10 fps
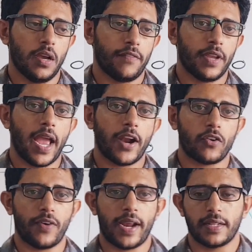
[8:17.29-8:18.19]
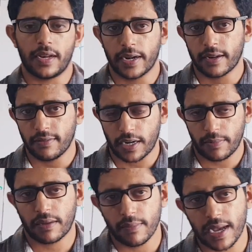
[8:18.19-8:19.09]
we had to find the relative
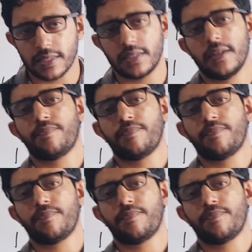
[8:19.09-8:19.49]
atomic mass,